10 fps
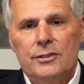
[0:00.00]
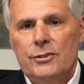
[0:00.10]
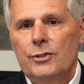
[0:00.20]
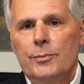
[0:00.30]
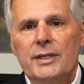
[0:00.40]
There
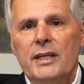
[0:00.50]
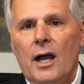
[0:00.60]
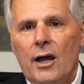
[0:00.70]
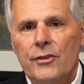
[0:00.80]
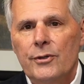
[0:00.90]
could be
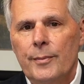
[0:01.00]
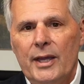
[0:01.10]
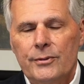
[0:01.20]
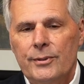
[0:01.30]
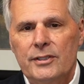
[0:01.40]
other
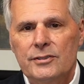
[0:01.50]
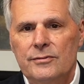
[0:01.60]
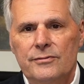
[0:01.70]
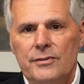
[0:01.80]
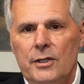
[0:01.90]
metrics
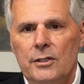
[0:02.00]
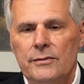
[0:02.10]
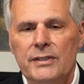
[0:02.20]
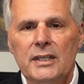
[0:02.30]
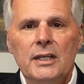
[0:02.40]

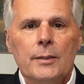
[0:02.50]
involved,